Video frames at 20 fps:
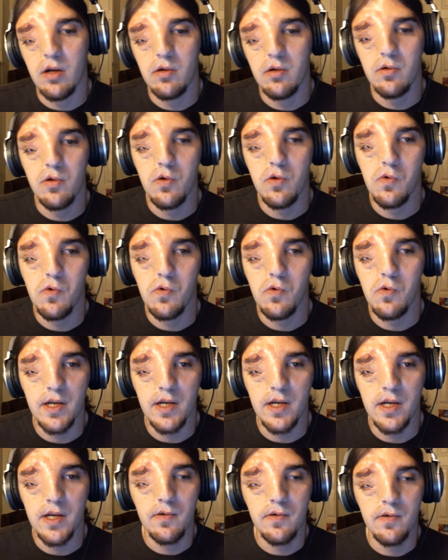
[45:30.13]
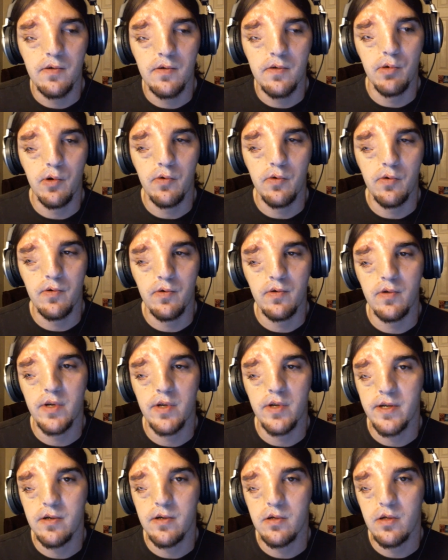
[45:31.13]
eh, I don't know. I
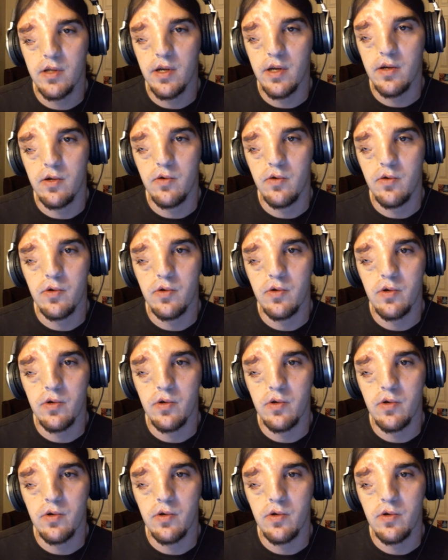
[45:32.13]
suppose like